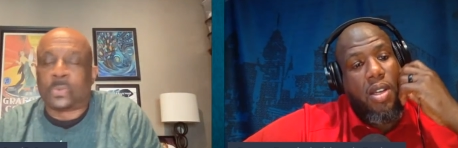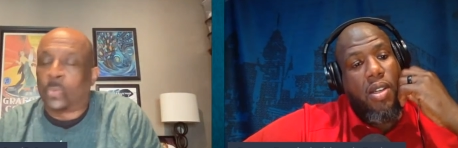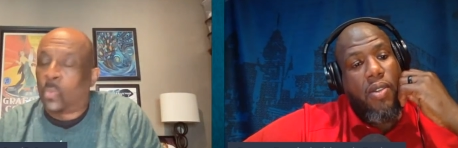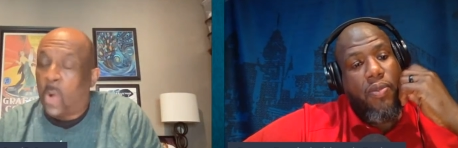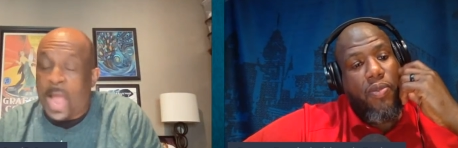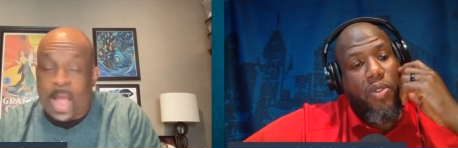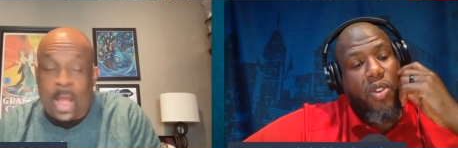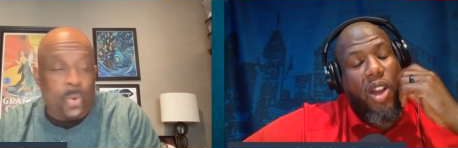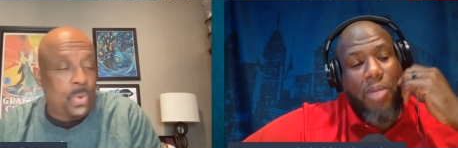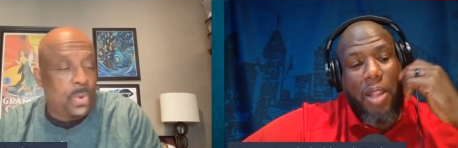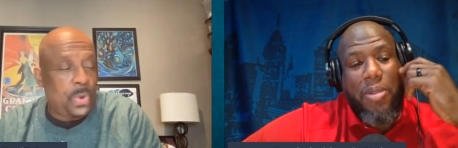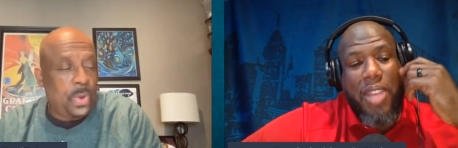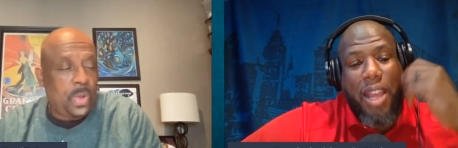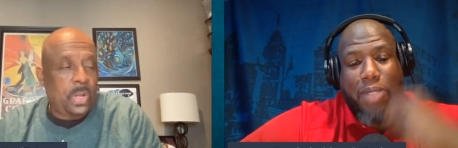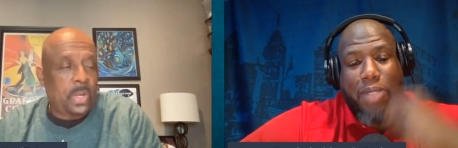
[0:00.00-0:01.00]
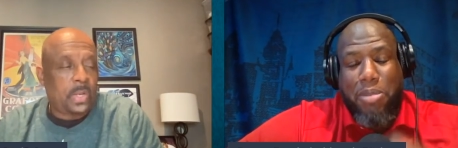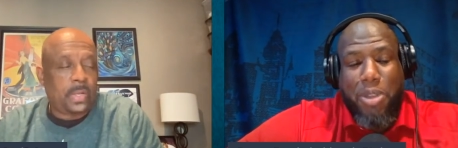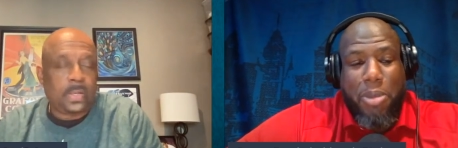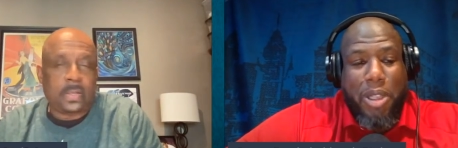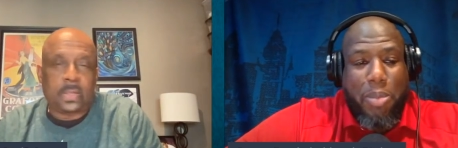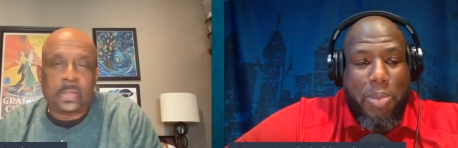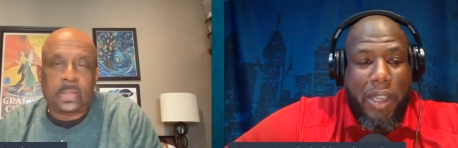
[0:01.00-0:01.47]
Speaker 1: Oh, wow. I'm, I'm, I'm talking
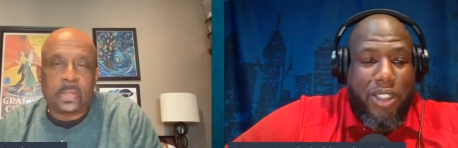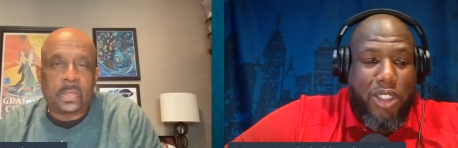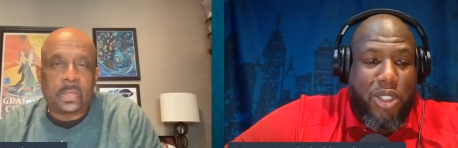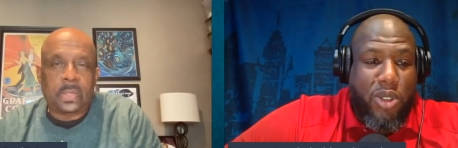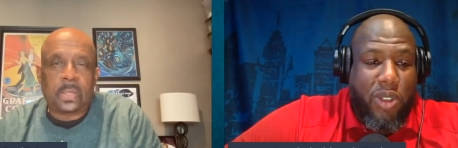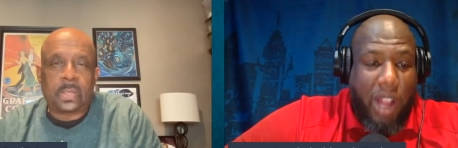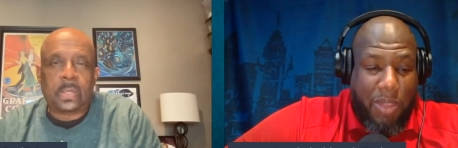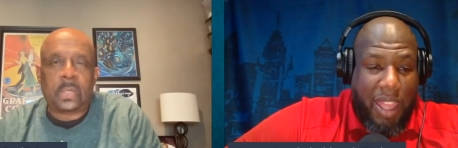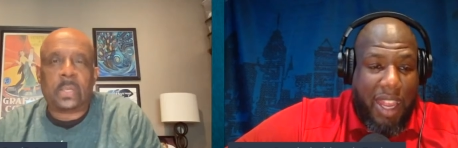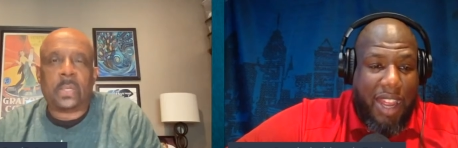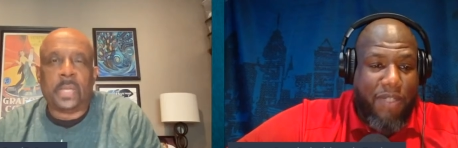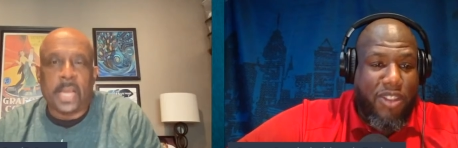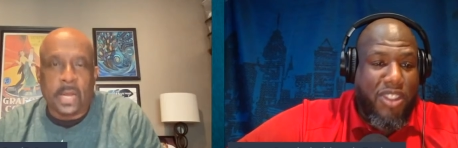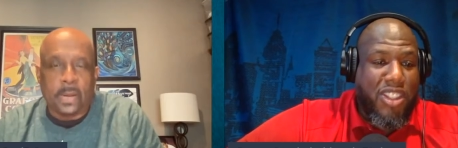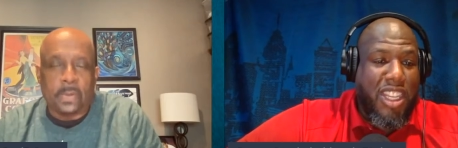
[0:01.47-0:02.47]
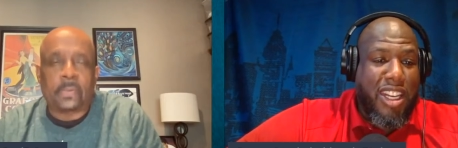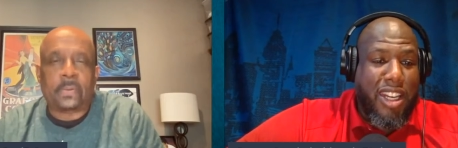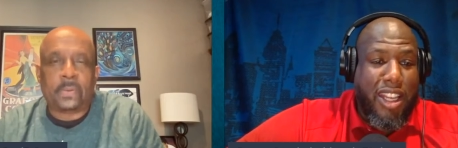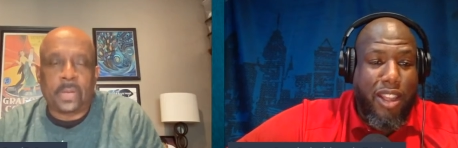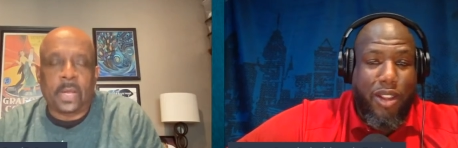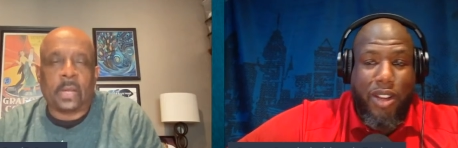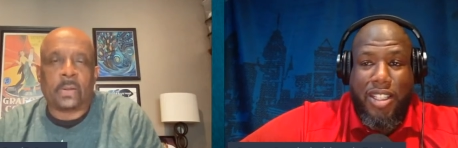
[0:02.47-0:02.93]
about the pictures too. I, I haven't yeah, seen it
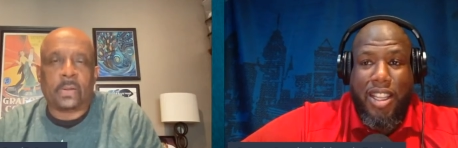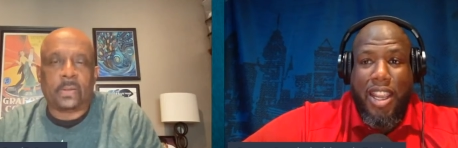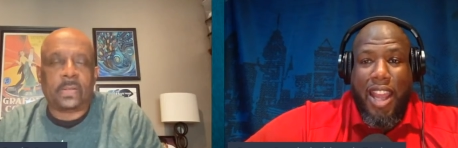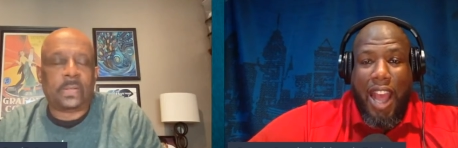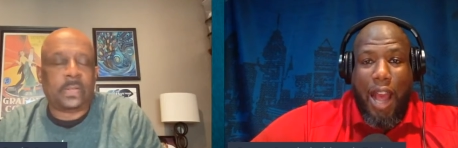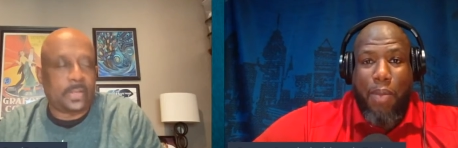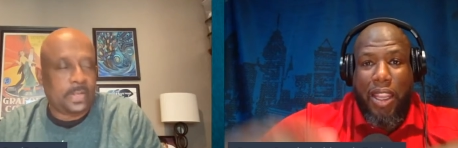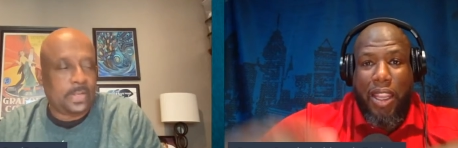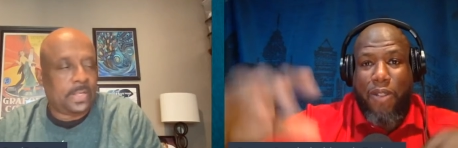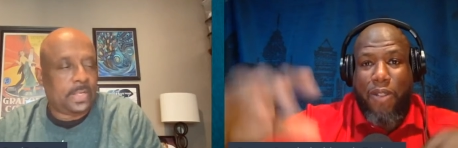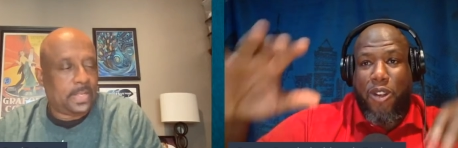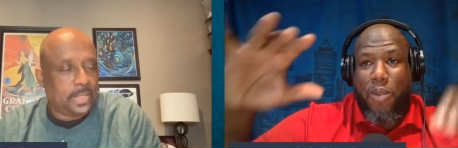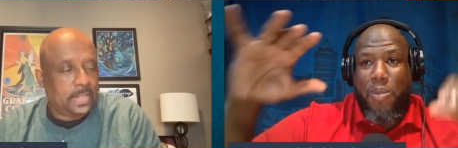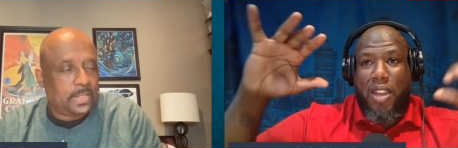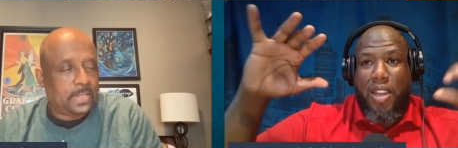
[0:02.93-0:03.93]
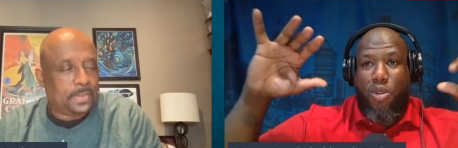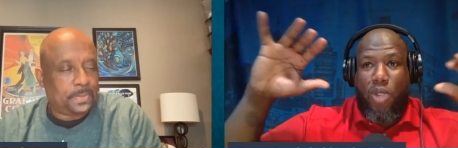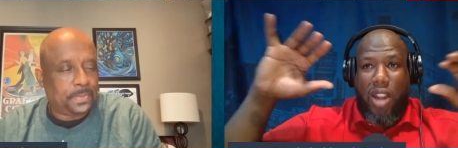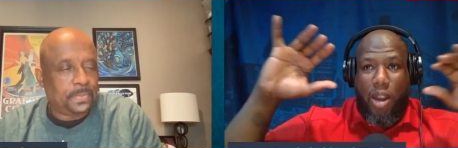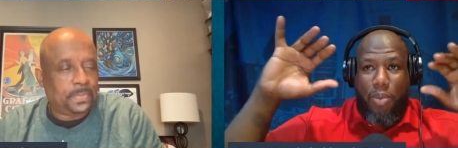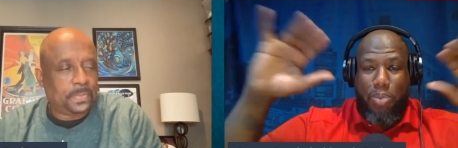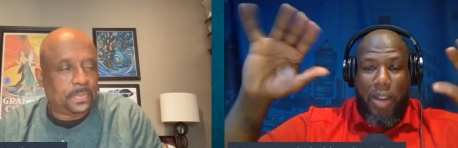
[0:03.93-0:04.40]
either. Yeah. I'm looking from you know when
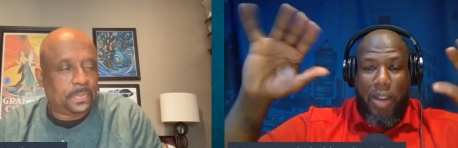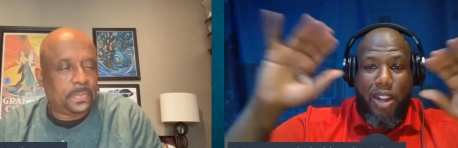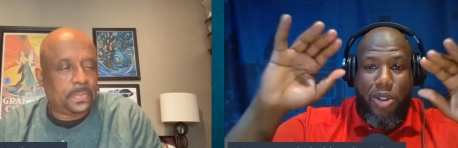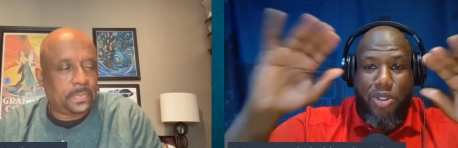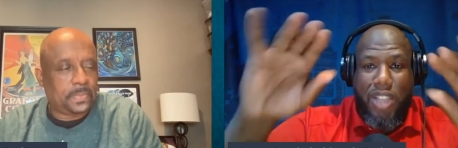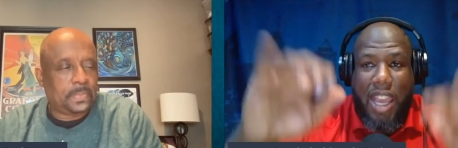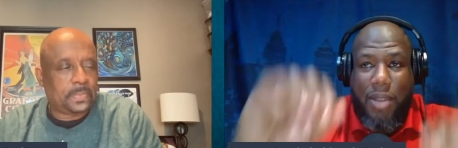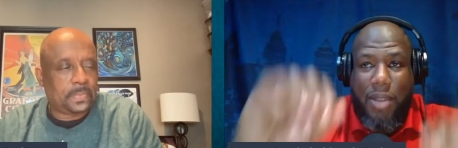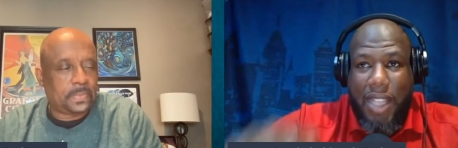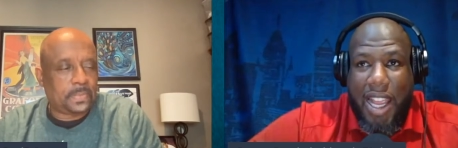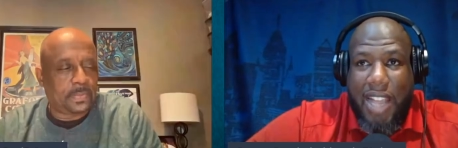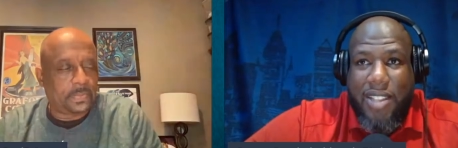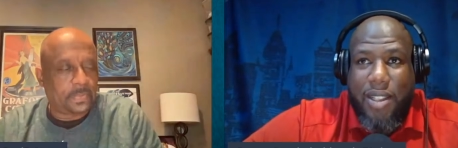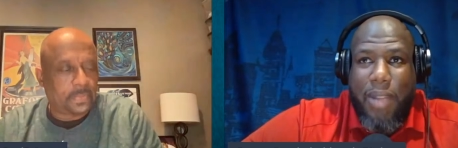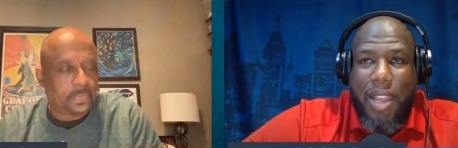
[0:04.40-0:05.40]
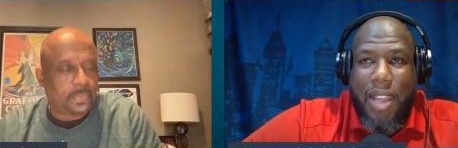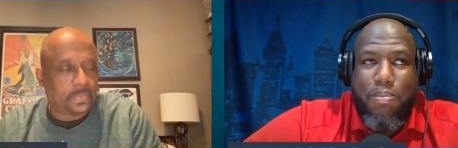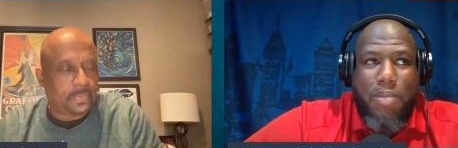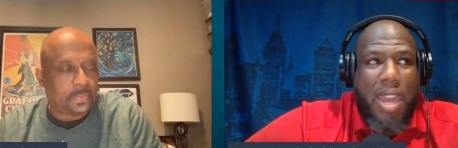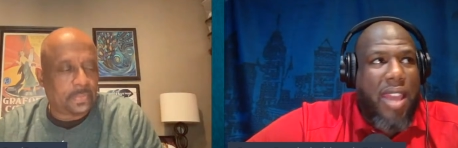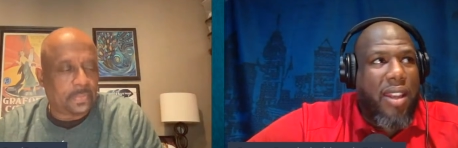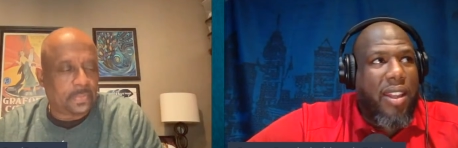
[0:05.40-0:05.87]
they play those games last. Year, I'm like,
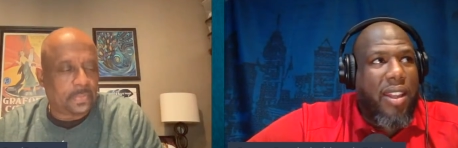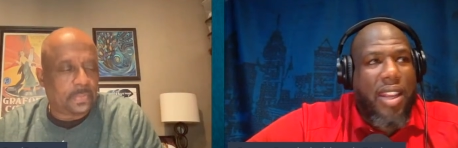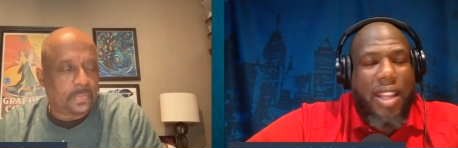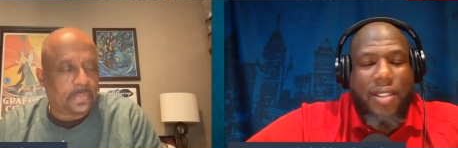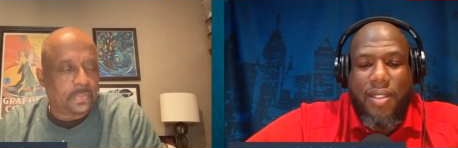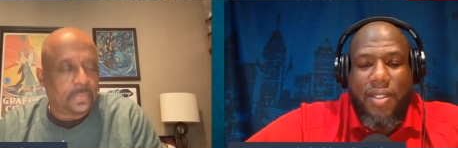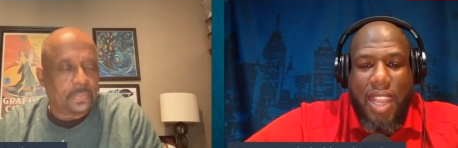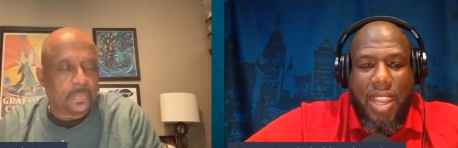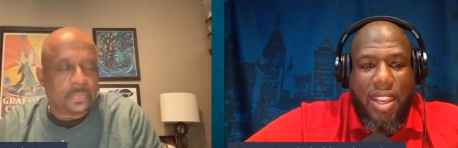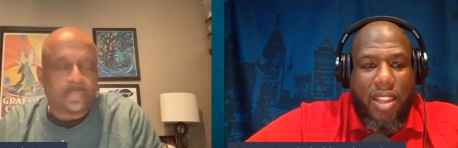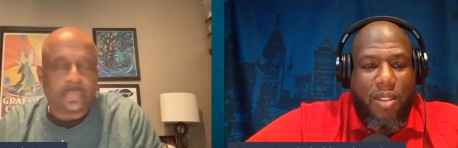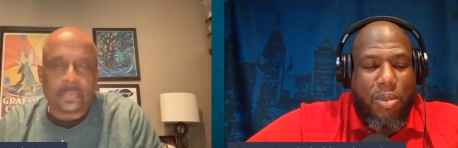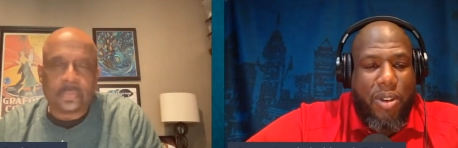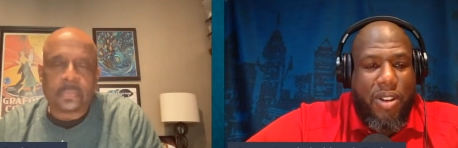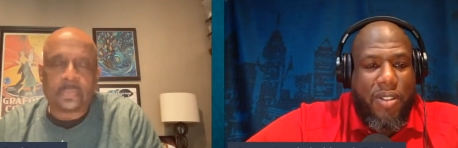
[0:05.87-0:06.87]
man, look at that stadium, bro.